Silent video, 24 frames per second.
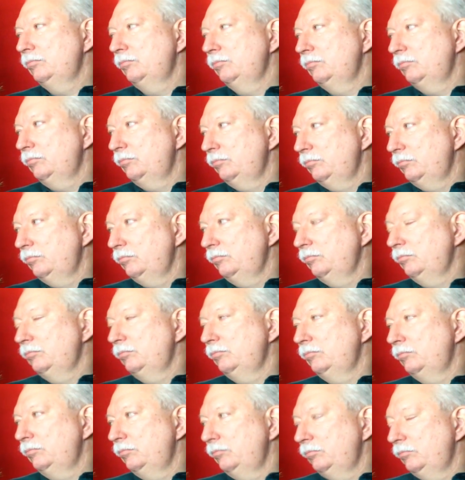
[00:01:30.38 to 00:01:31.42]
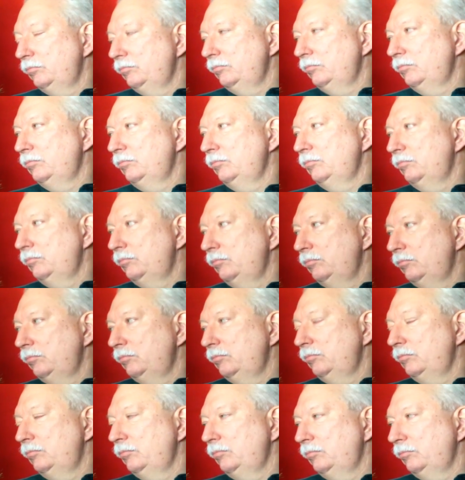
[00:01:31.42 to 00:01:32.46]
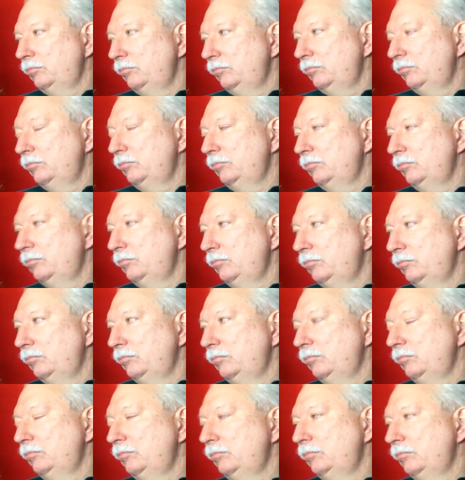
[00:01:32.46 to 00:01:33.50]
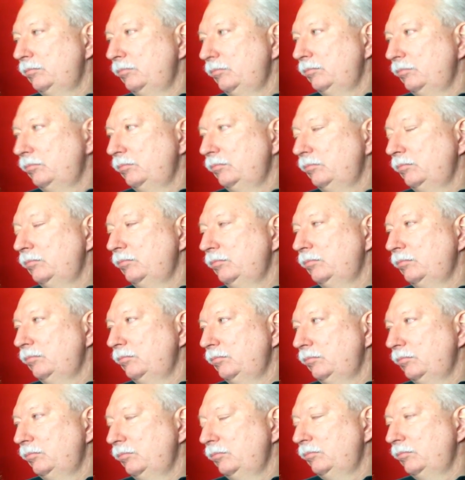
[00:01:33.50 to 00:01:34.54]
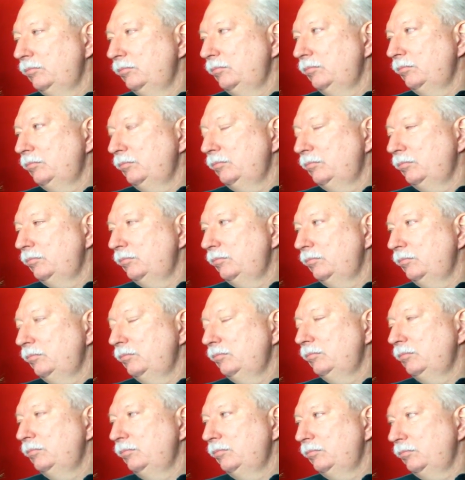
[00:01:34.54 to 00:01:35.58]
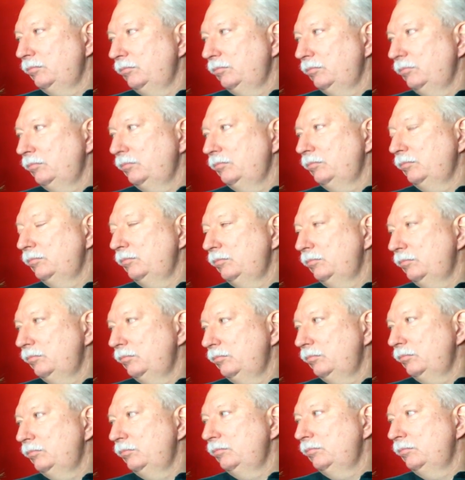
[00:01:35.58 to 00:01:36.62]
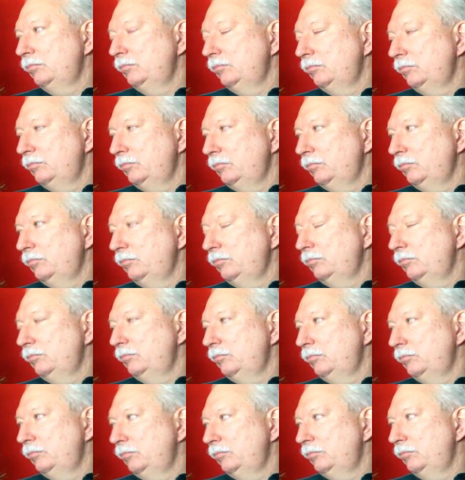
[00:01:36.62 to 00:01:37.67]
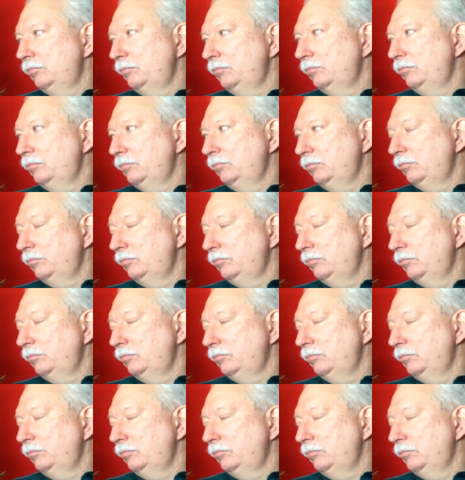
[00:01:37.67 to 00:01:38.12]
(silent)